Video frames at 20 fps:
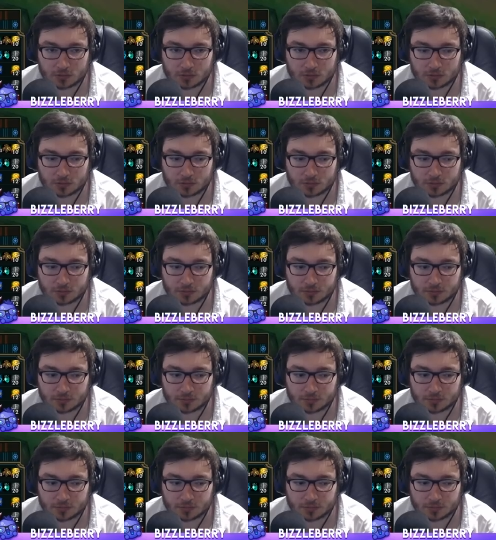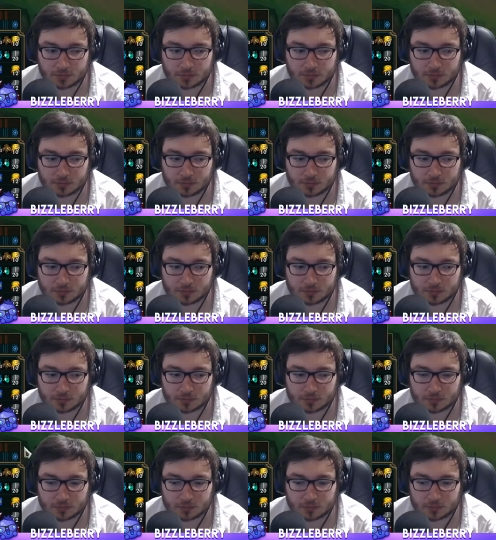
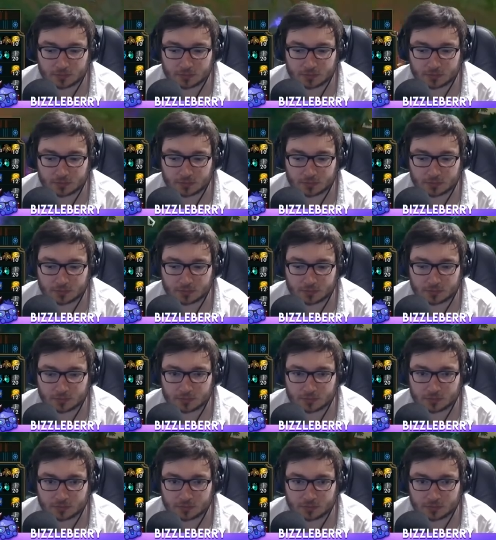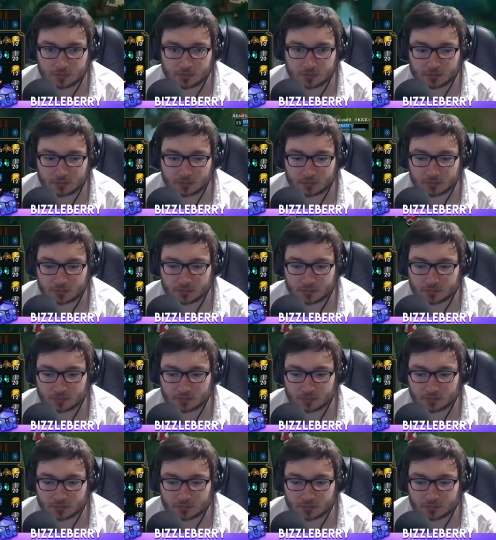Nobody speaks.